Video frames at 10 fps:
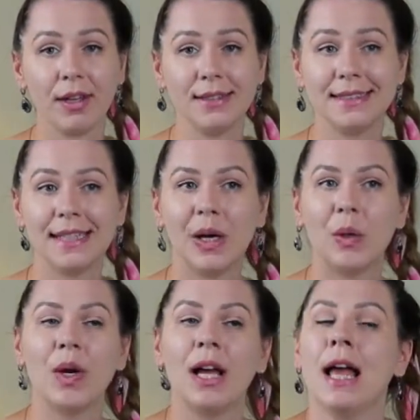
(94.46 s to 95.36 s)

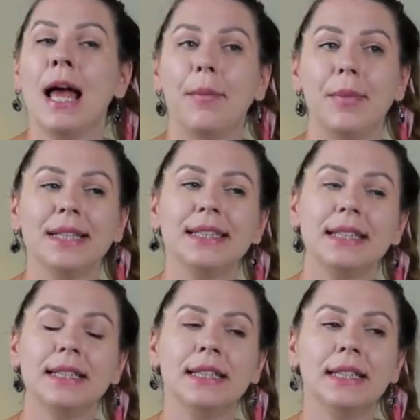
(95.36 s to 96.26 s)
So
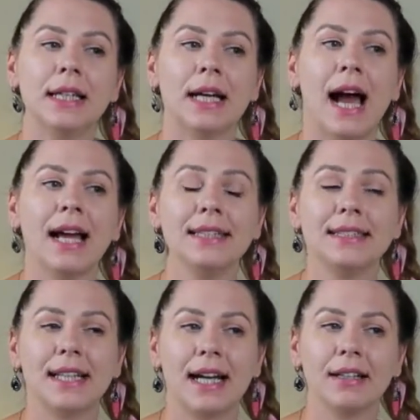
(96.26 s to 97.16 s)
basically I
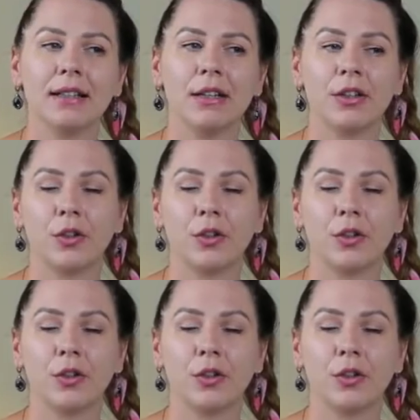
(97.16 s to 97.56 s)
started